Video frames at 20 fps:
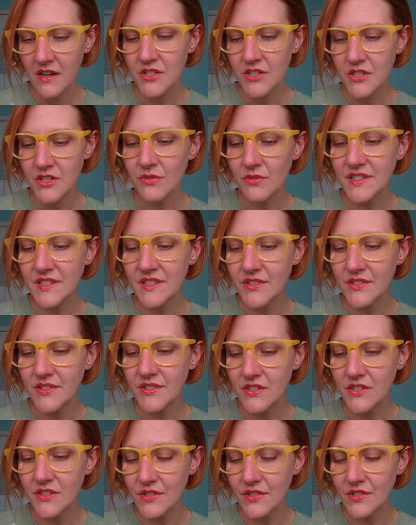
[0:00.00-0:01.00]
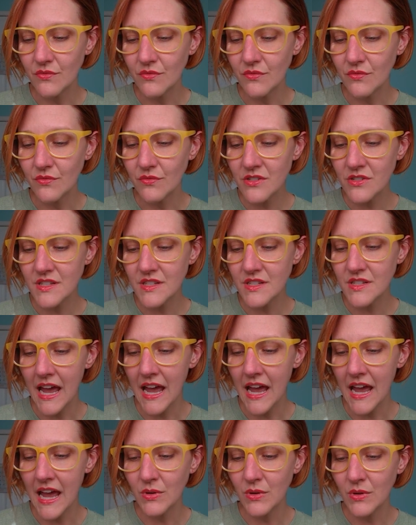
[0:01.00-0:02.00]
to surrender to
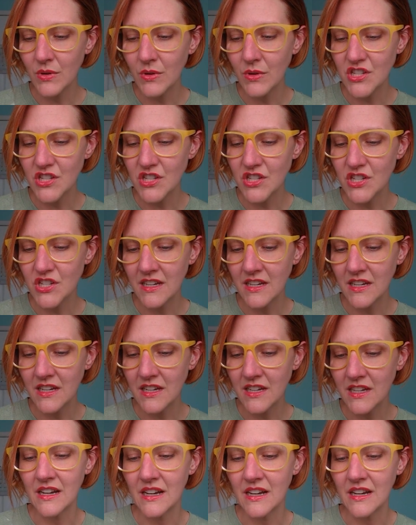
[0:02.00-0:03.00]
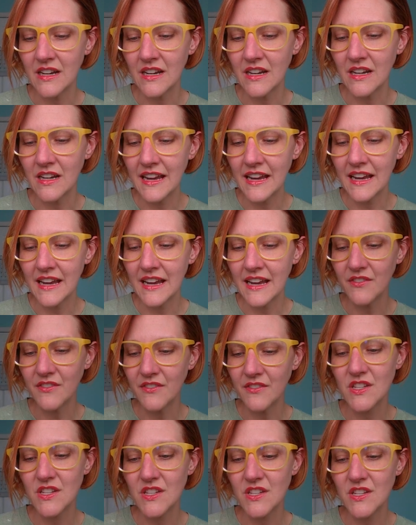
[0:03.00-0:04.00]
how we have changed and align
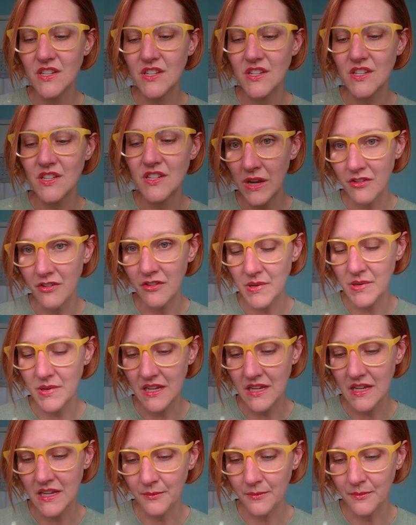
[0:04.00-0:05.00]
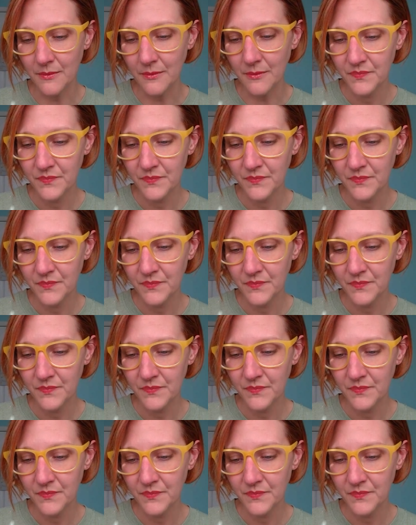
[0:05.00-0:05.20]
life to that way of being.